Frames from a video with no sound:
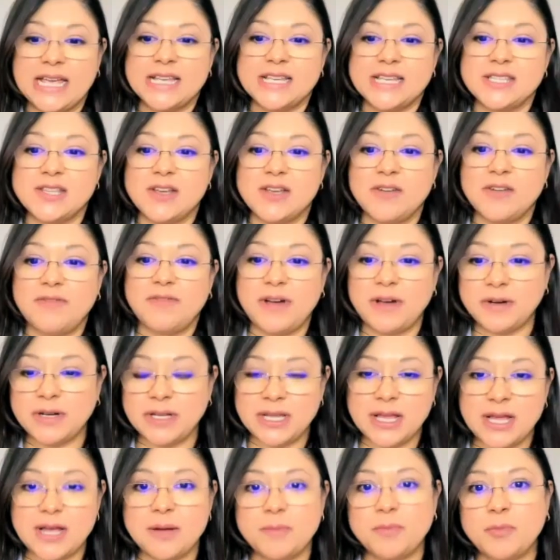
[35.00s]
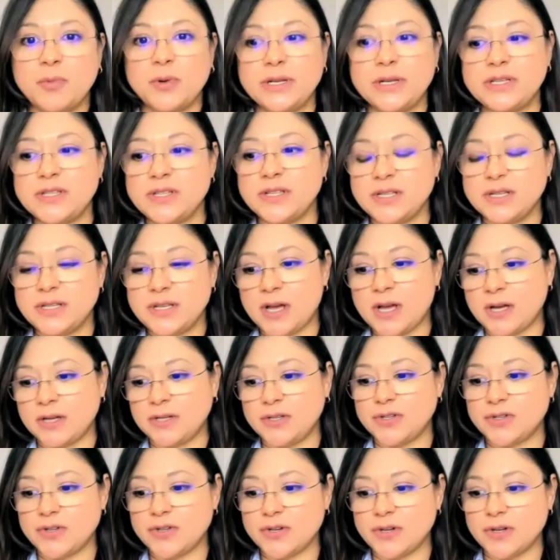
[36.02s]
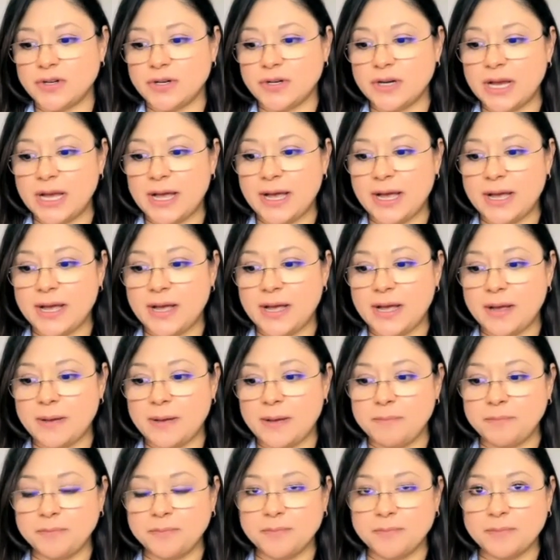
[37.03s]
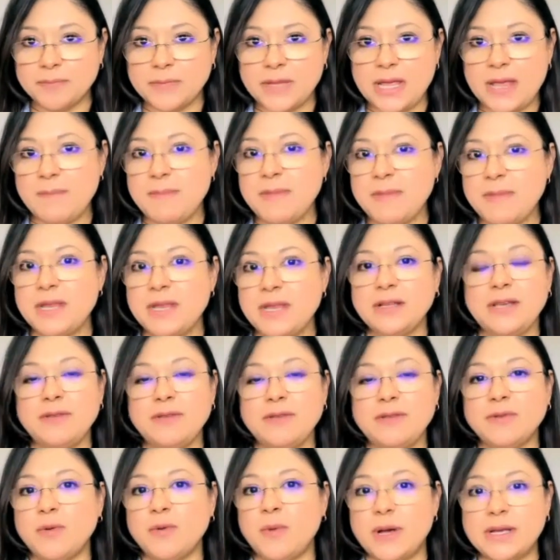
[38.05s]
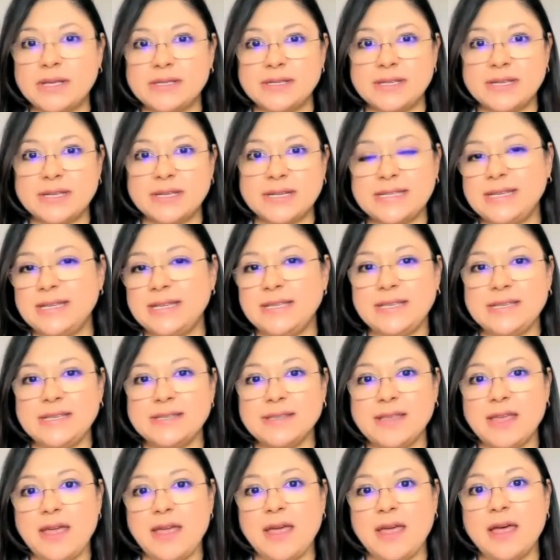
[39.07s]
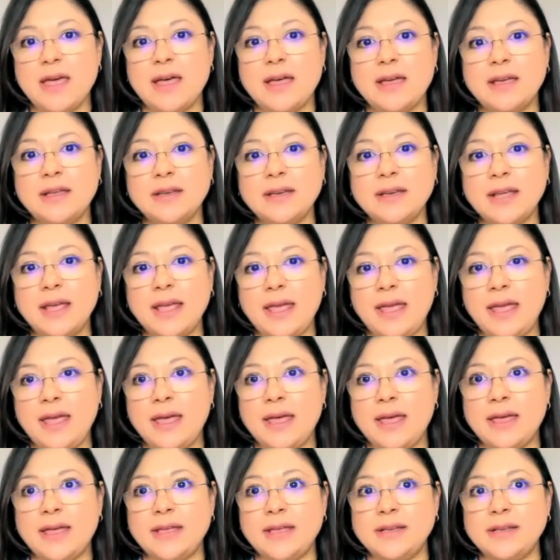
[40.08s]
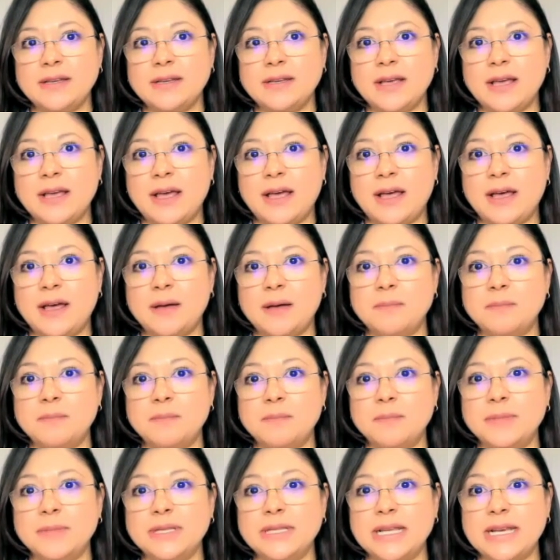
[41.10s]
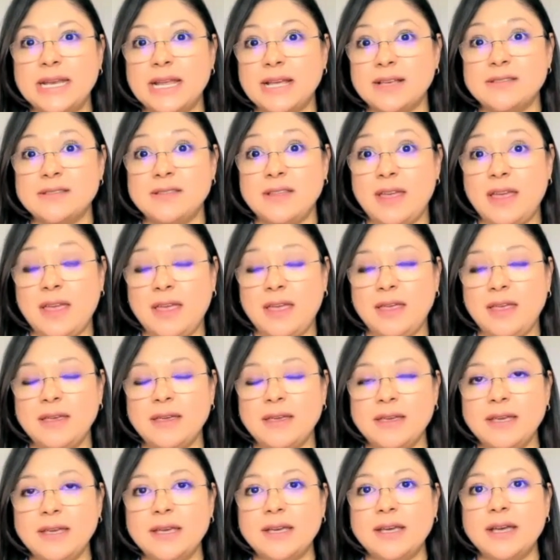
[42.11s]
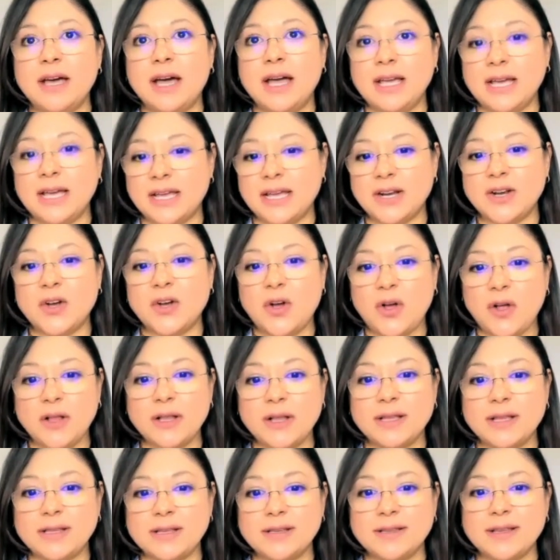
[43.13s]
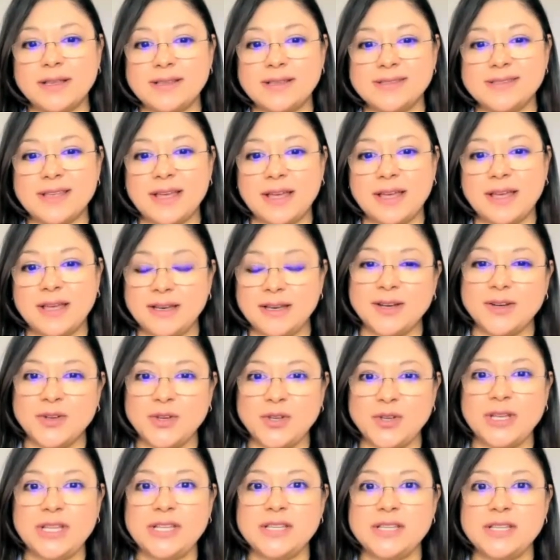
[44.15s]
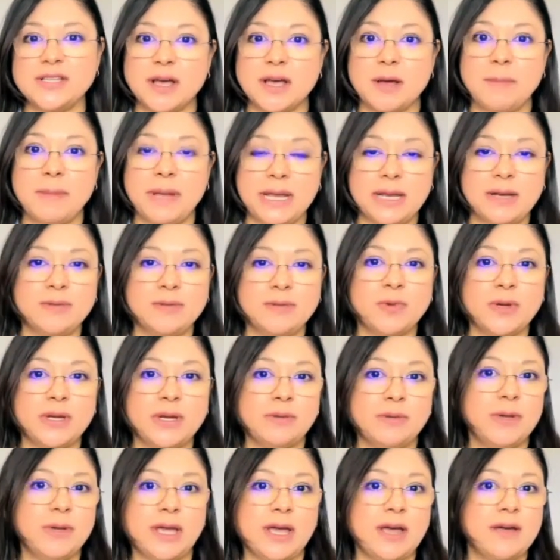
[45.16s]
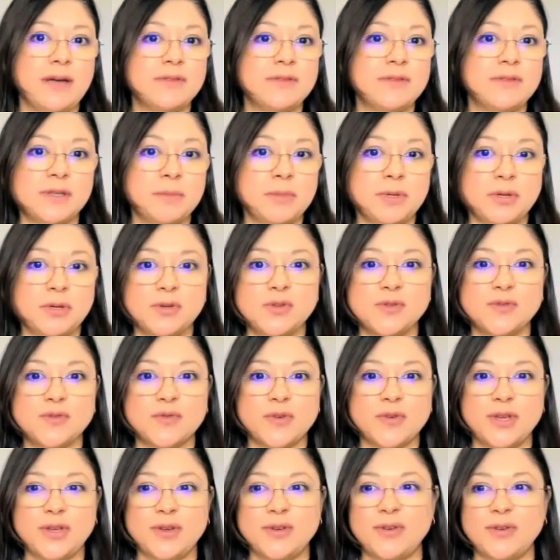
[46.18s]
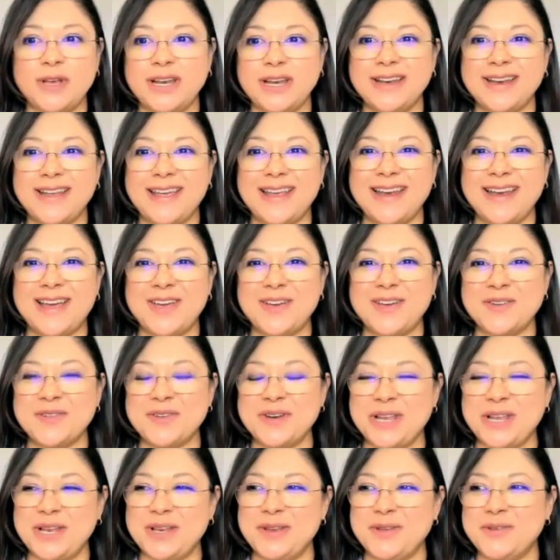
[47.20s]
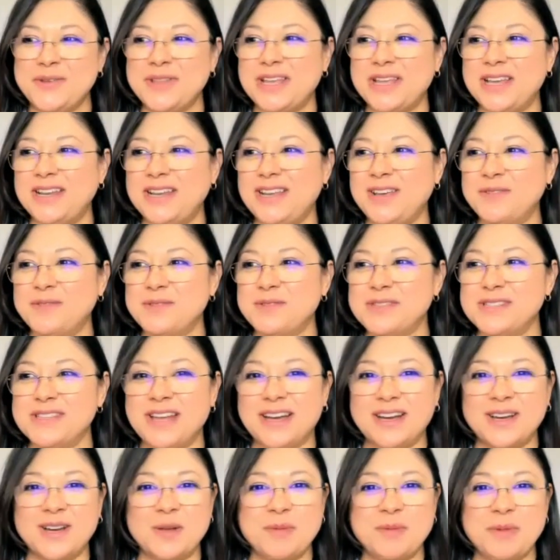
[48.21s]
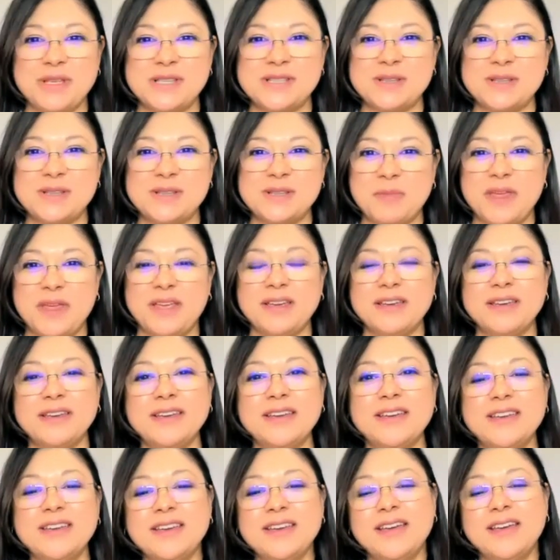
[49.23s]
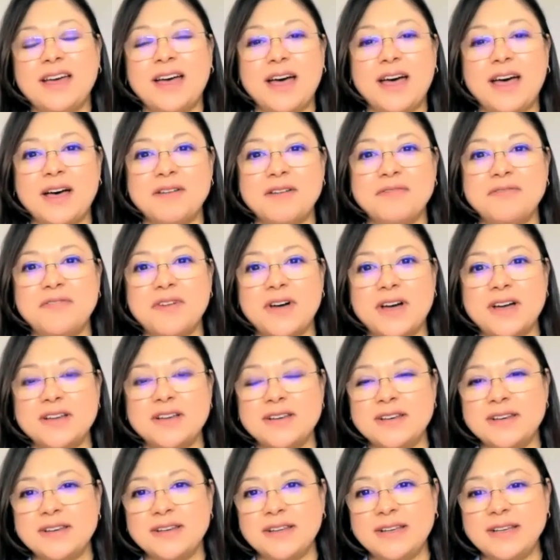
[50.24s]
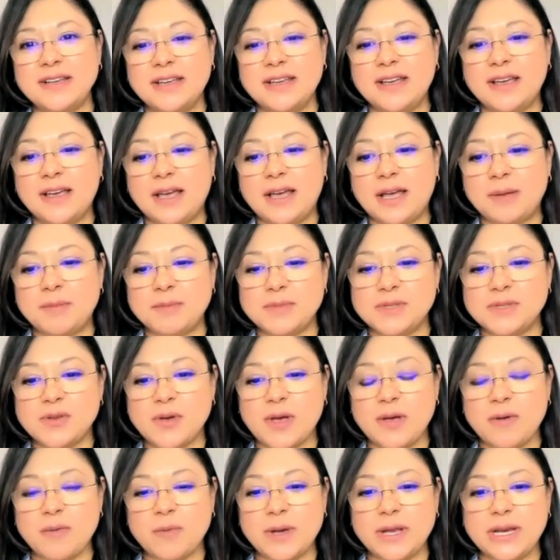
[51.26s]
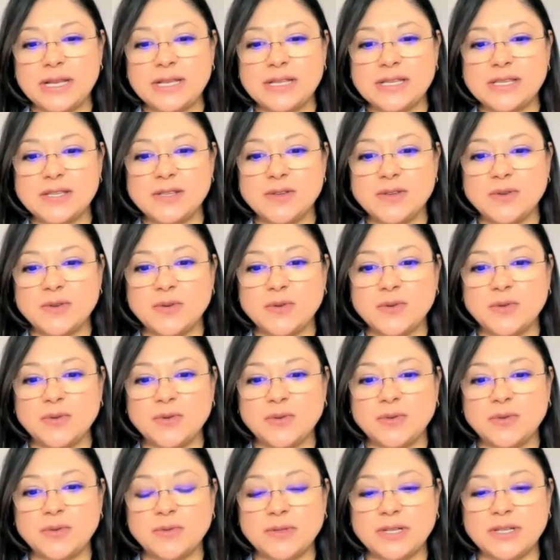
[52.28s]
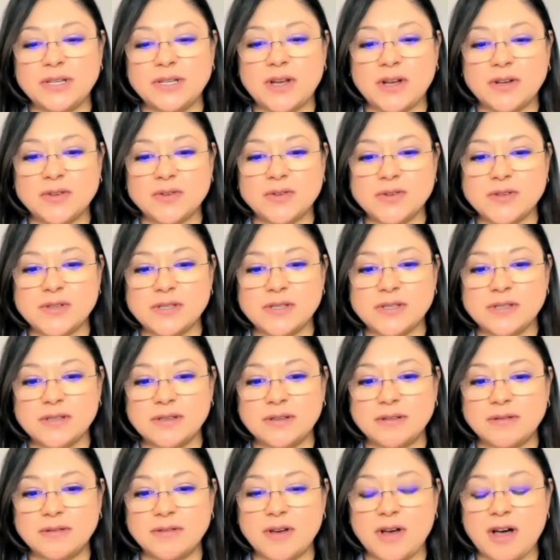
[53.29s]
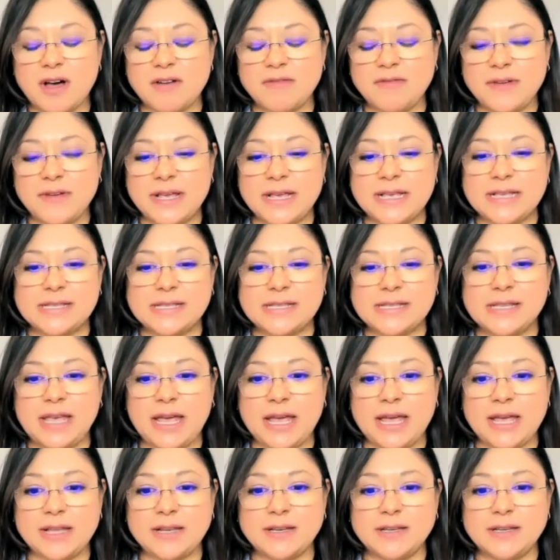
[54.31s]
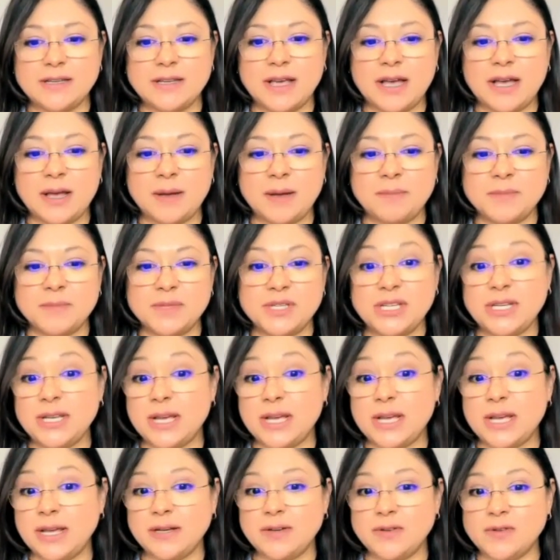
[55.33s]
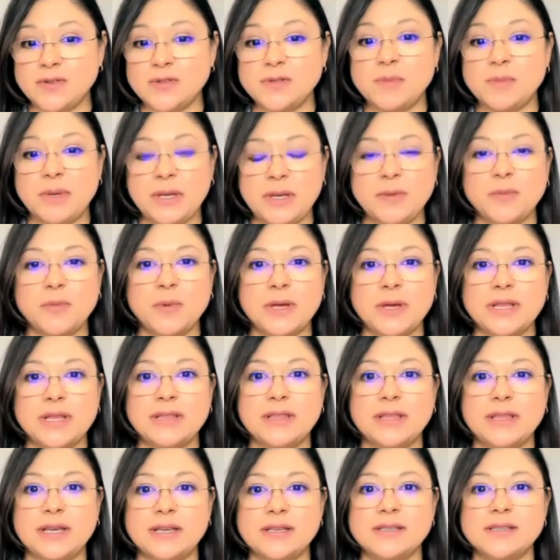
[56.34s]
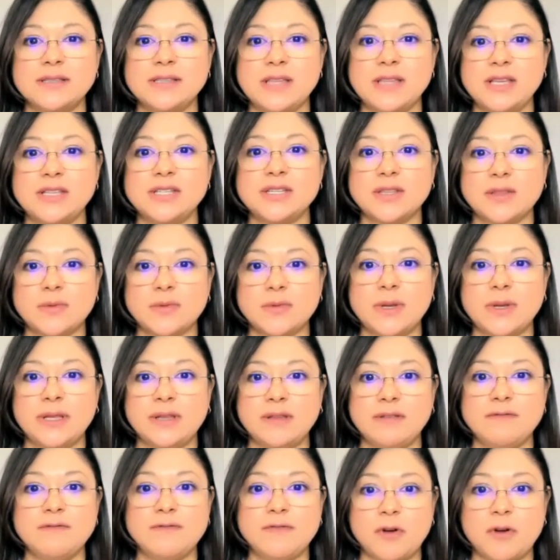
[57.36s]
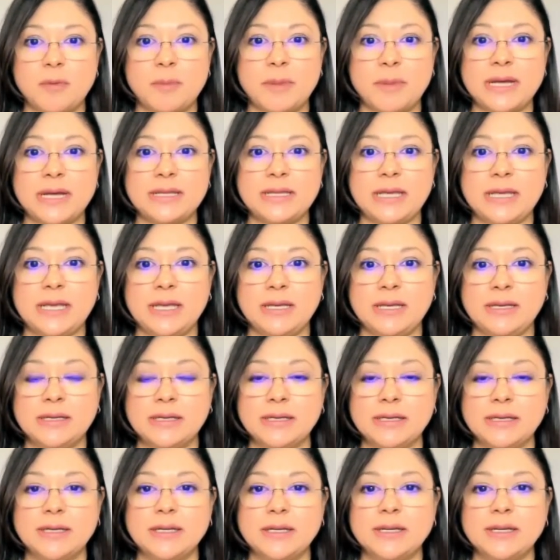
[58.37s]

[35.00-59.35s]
So found a lump, went to the doctor. They immediately requested a CT scan. And the next day I got a call and they said, you know, you need to come in. We have some news for you. And I already knew that it was not going to be something fun. So I went into the doctor's office and she diagnosed me with stage 3 lymphoma.